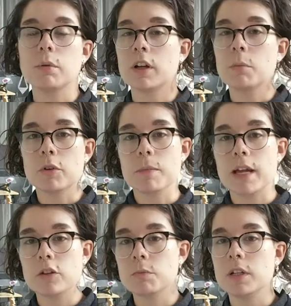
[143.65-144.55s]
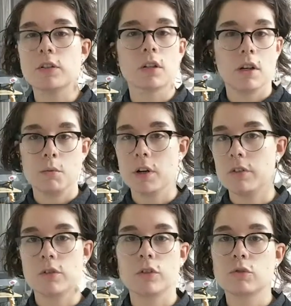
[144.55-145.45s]
to bring up with management,
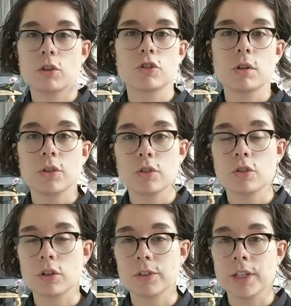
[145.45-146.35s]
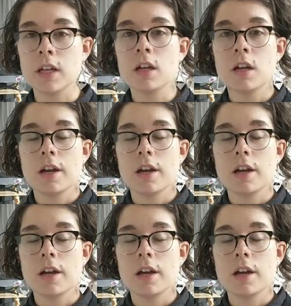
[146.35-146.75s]
whatever the structure is internally.